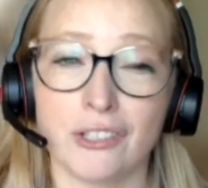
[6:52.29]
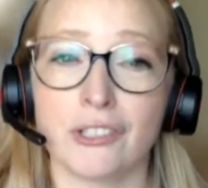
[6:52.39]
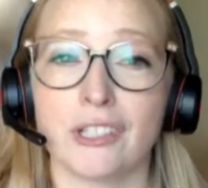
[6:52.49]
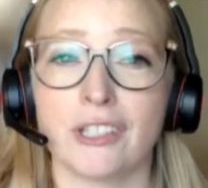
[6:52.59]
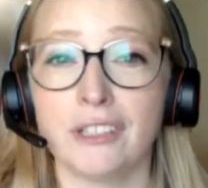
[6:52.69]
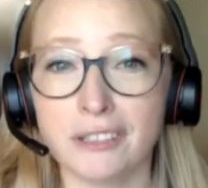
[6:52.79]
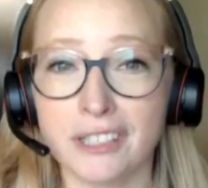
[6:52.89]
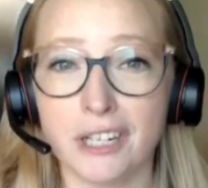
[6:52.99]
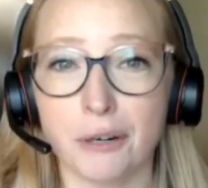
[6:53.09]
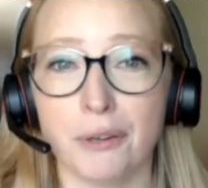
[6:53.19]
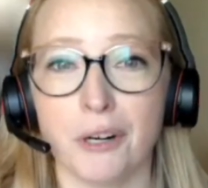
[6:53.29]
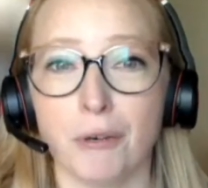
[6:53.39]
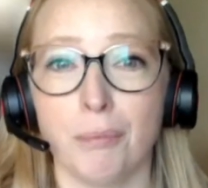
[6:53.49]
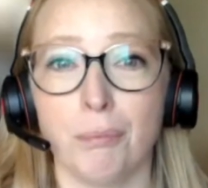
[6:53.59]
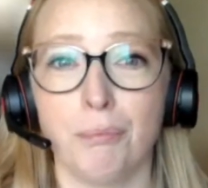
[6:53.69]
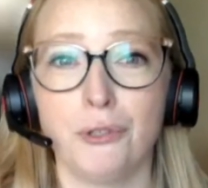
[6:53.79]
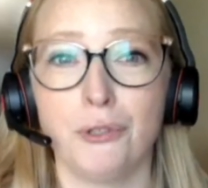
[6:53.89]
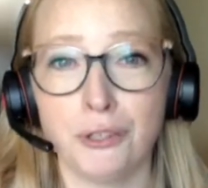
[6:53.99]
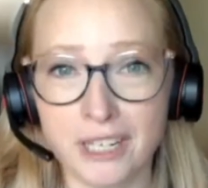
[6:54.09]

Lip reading: earlier when they're more treatable.